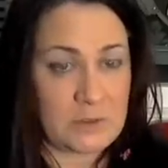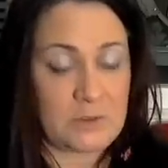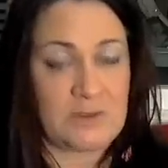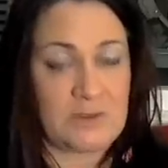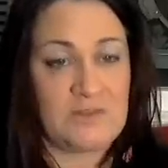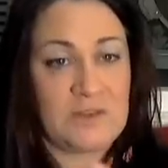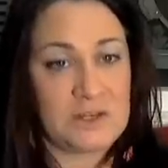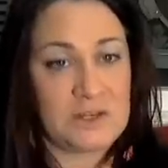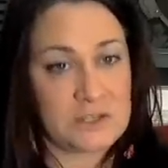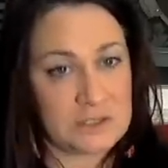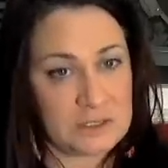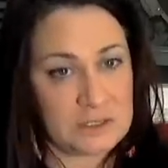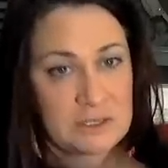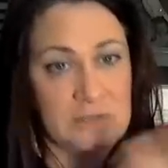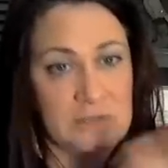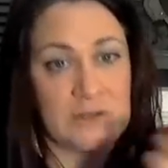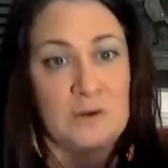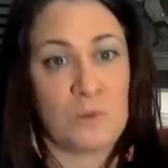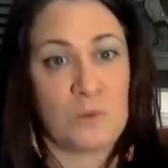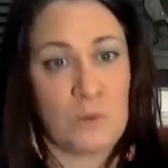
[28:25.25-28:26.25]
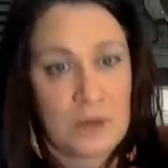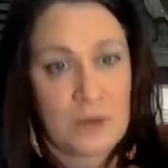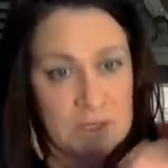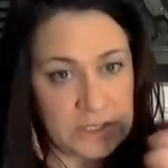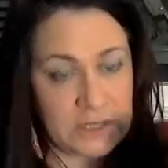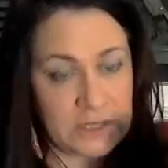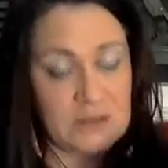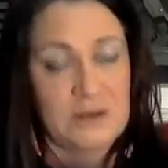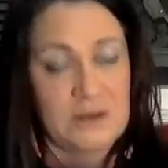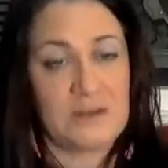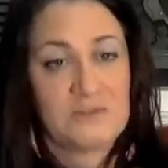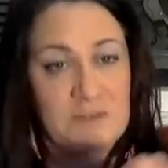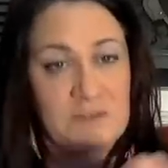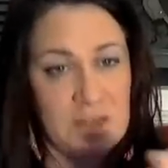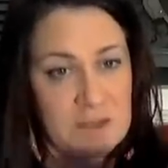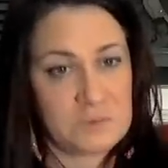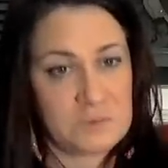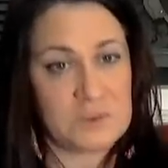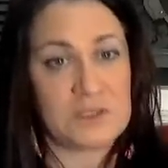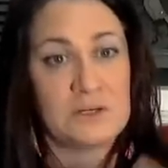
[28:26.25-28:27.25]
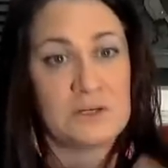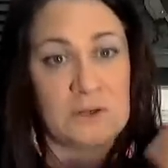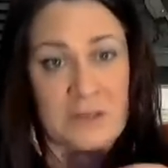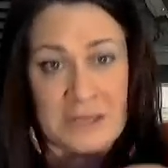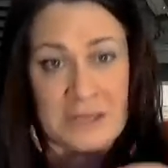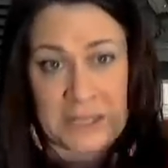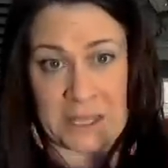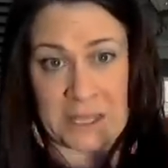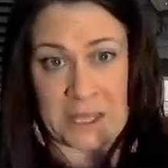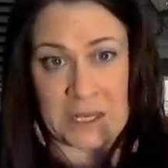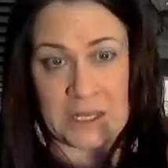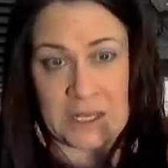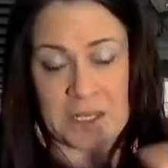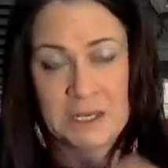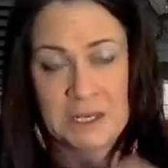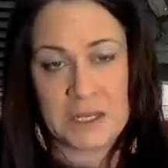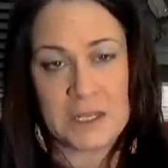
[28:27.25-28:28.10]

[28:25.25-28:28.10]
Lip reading: and eventually you're going to watch it enough times that you're going to get it.